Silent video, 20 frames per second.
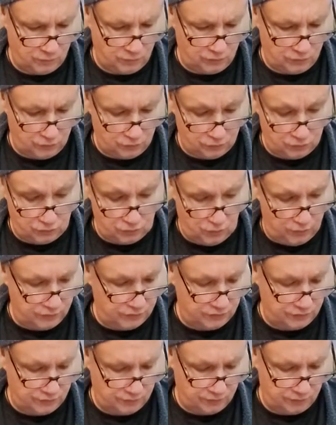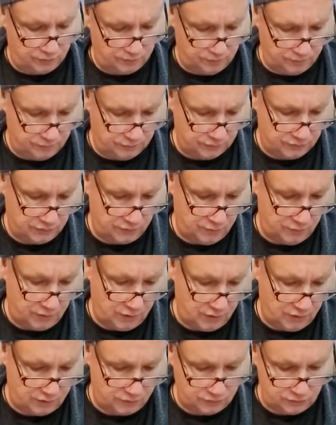your choice here, some
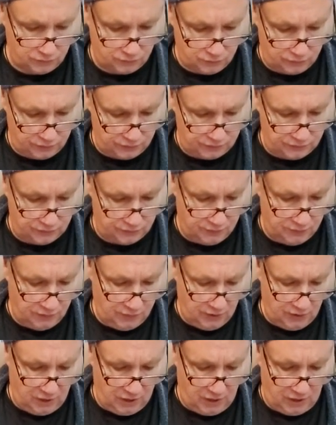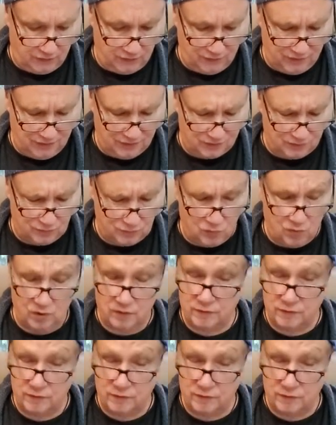kind of choice. And I think it's more